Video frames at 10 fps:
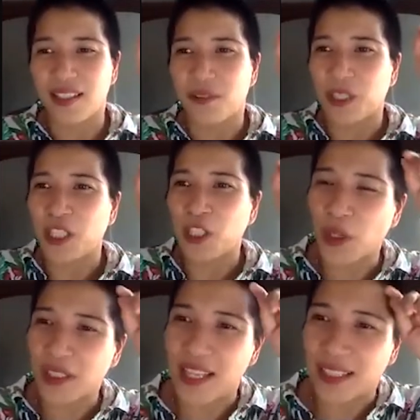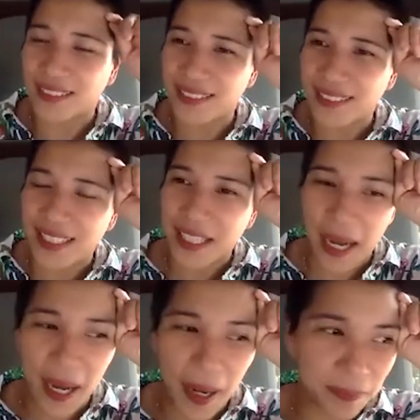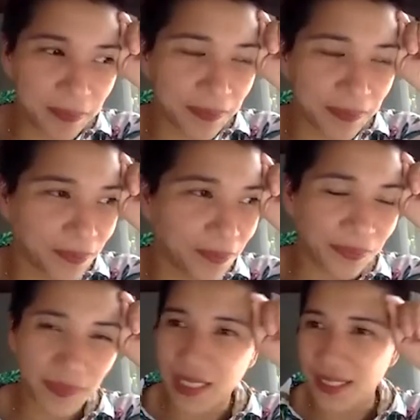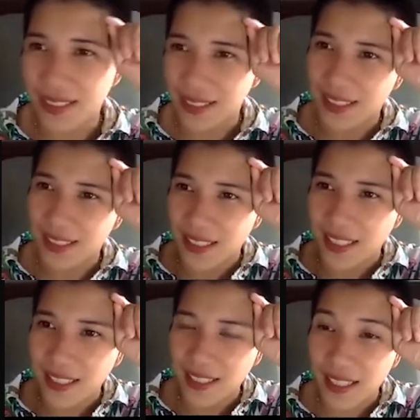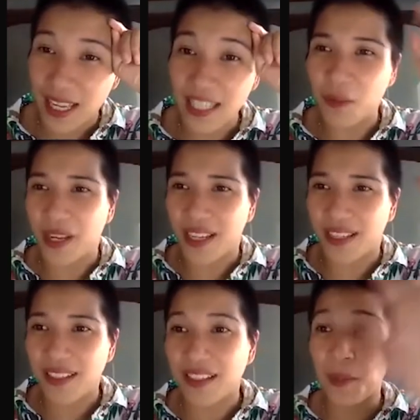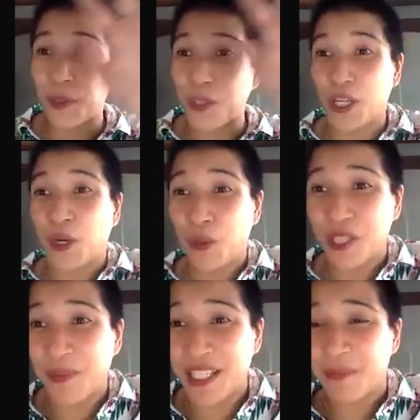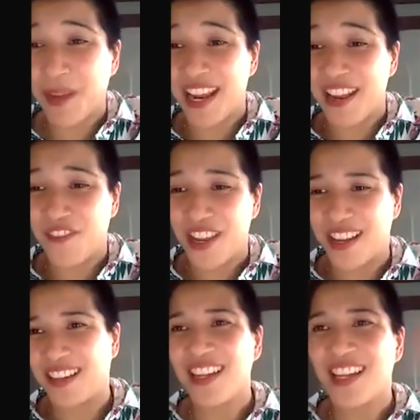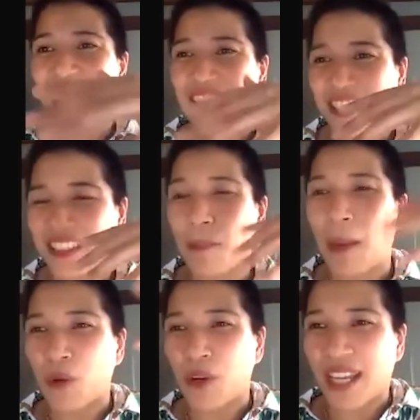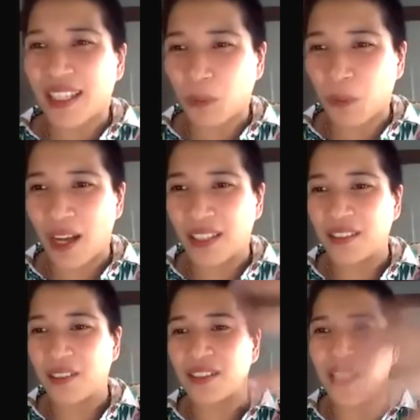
what do you call that? Um, anyway, the person who's misbehaving, the makulit one, no, the